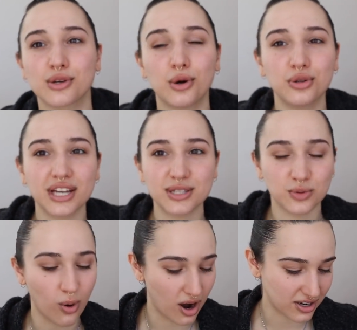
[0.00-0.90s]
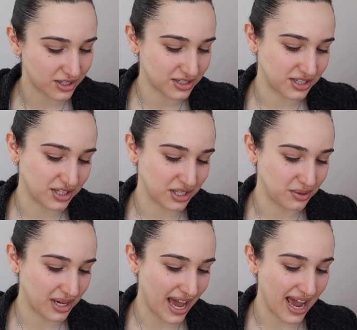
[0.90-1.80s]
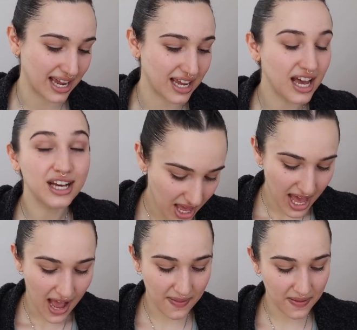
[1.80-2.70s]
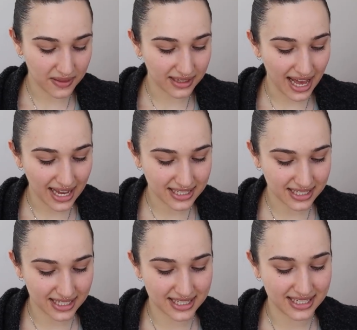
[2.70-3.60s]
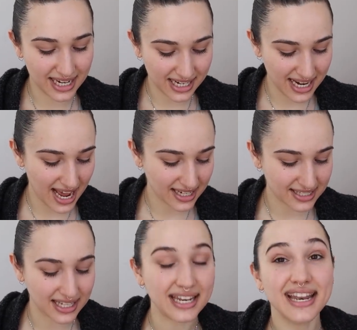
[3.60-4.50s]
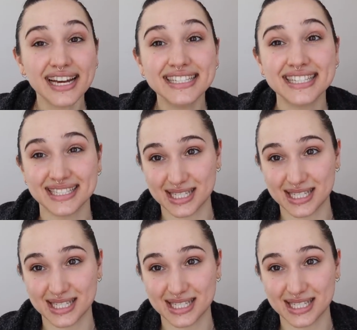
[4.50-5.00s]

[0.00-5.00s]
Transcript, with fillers: sold as Walker's in the UK. And then the last is Knick Knack's nice and